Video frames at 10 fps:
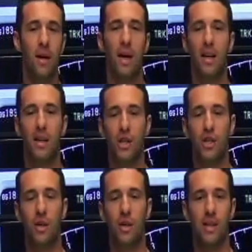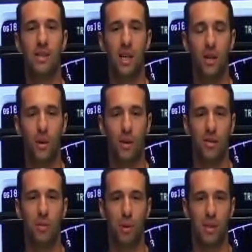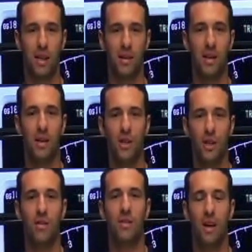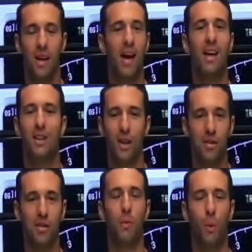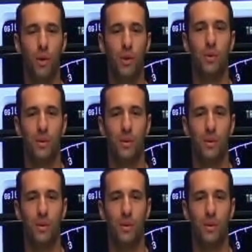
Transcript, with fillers: Ignition continuous to protect the engines, and it does it for you.